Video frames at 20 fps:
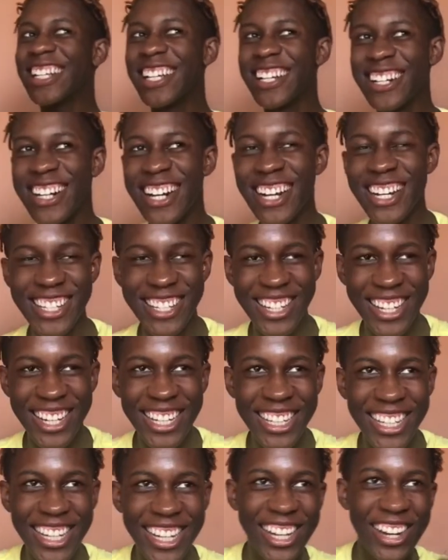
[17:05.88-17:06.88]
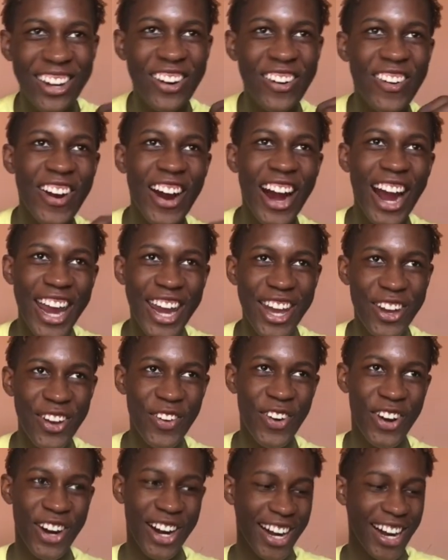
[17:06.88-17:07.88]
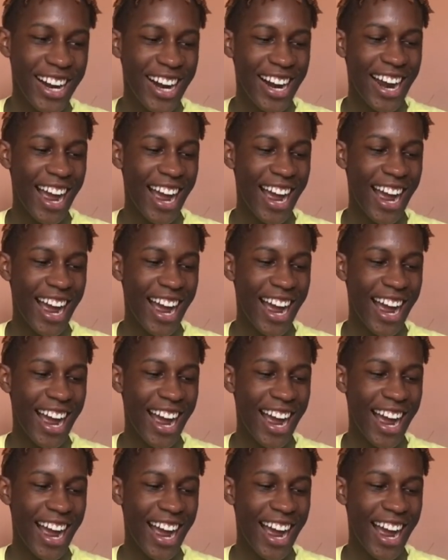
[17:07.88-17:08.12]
Alright, so you take your right door